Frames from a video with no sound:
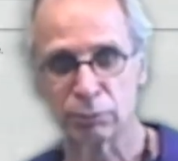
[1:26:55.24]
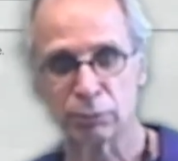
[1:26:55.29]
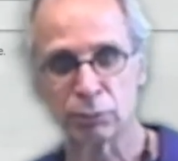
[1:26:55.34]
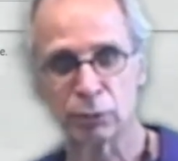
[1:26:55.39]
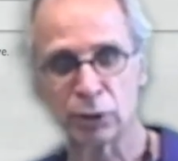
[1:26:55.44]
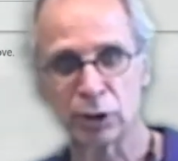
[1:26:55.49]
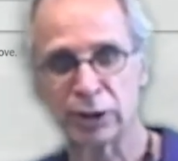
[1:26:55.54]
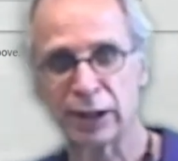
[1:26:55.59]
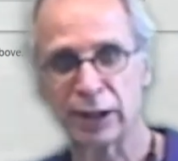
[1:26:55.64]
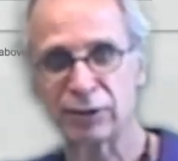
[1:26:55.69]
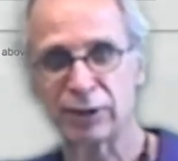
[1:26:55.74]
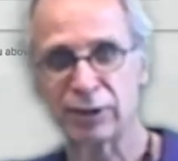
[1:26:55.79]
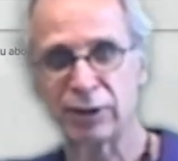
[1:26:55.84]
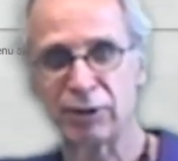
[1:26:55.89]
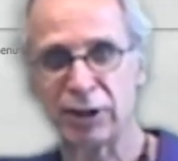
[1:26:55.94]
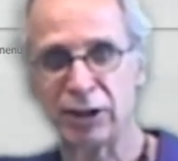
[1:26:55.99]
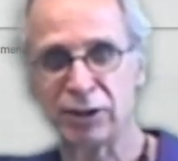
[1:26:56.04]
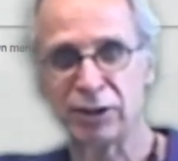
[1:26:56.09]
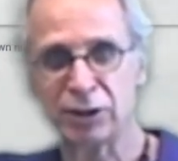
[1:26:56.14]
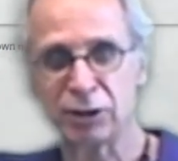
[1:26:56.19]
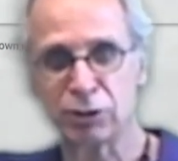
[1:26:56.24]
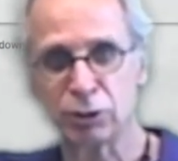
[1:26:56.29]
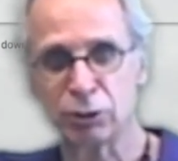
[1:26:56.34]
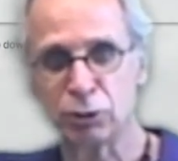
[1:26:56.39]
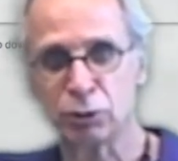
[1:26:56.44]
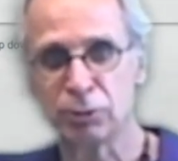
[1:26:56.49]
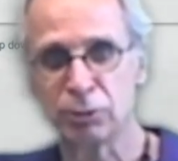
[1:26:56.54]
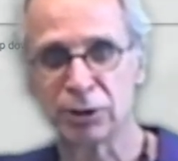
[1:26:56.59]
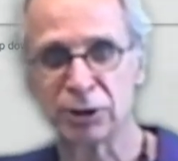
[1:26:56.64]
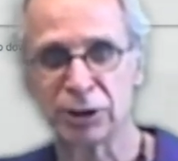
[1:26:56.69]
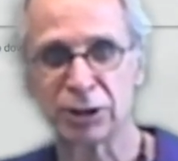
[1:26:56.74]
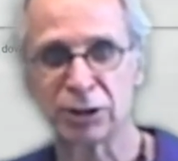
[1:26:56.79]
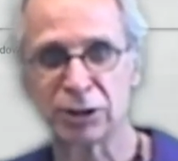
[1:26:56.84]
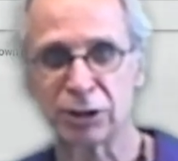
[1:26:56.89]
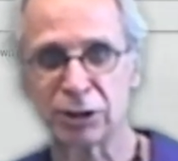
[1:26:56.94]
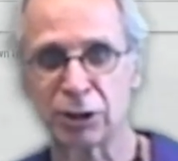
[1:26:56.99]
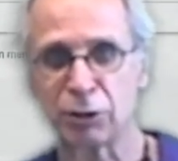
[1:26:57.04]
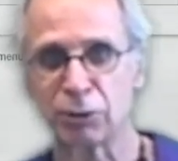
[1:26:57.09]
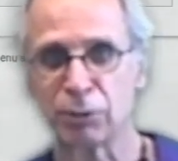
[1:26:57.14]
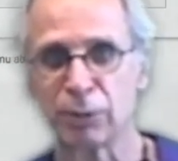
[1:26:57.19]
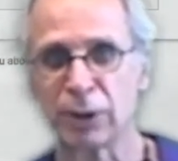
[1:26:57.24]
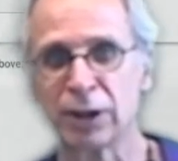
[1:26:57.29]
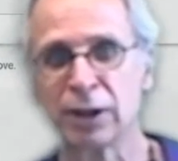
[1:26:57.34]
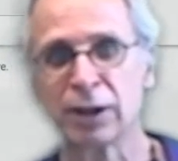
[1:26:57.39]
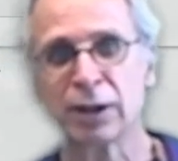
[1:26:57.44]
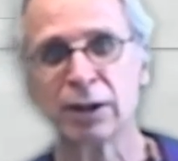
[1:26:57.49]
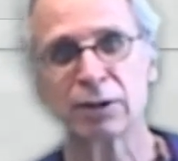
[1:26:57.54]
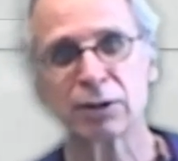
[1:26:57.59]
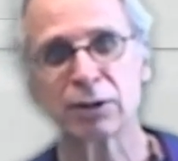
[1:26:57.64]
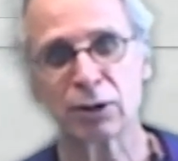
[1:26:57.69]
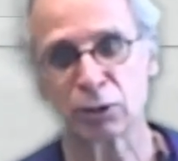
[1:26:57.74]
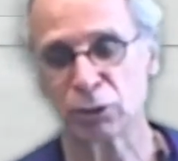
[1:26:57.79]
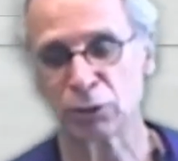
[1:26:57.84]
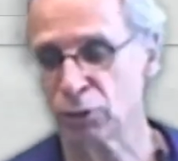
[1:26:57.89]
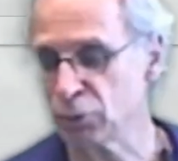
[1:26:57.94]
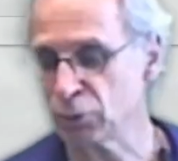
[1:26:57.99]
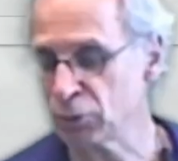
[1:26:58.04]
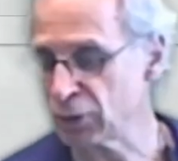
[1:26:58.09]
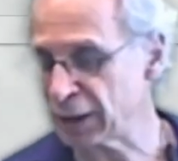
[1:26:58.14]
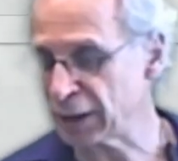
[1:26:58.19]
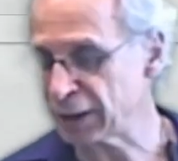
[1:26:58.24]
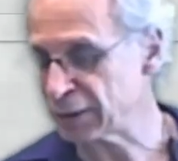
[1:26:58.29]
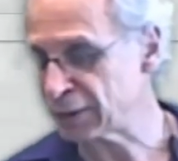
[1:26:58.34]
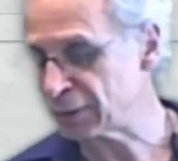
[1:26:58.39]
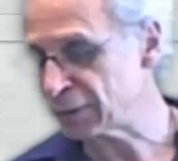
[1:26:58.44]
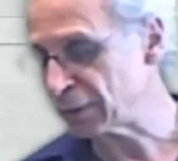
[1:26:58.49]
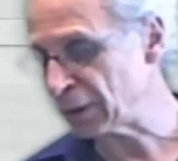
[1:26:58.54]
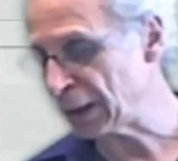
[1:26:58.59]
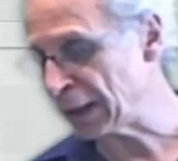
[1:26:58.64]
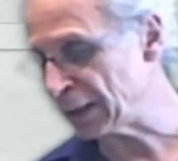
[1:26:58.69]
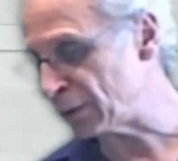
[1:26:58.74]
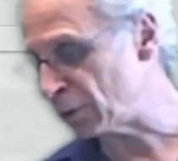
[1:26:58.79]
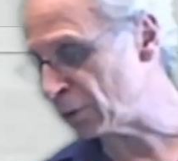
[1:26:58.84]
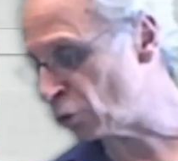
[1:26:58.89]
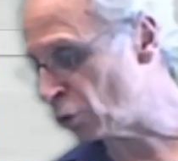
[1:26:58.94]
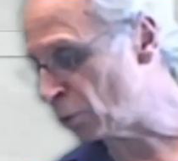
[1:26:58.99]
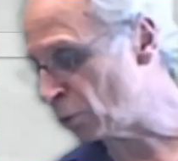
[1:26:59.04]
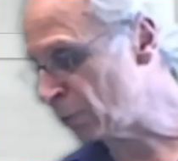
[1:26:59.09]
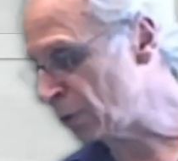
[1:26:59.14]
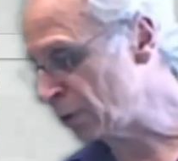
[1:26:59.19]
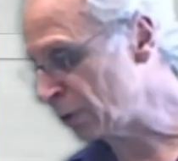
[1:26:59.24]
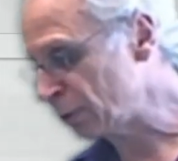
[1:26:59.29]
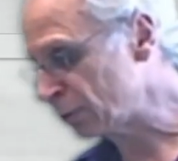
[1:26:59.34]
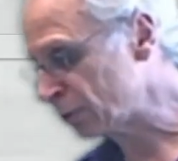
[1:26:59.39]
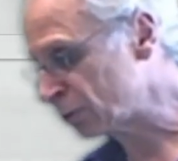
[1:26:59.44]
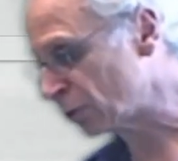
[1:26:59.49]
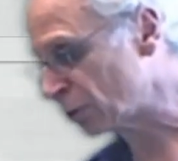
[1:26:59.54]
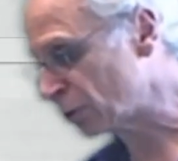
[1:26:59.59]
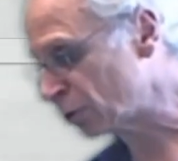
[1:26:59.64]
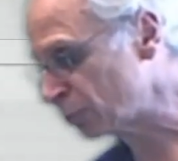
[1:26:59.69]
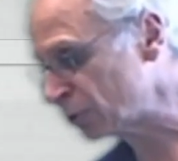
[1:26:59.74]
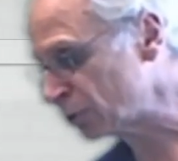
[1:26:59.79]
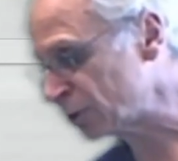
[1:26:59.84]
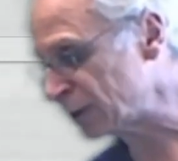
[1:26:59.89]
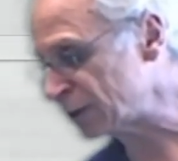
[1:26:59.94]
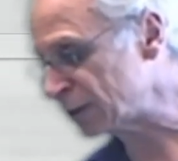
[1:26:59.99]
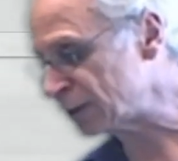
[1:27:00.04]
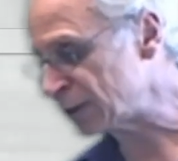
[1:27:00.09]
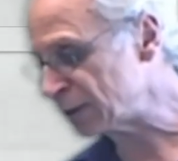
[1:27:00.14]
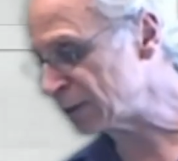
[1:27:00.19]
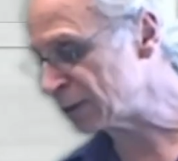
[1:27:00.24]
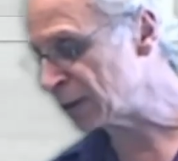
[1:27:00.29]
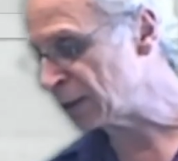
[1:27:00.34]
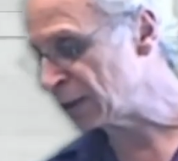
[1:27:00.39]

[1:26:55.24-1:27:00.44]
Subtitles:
It doesn't have anything to do with it, so don't do that under normal circumstances.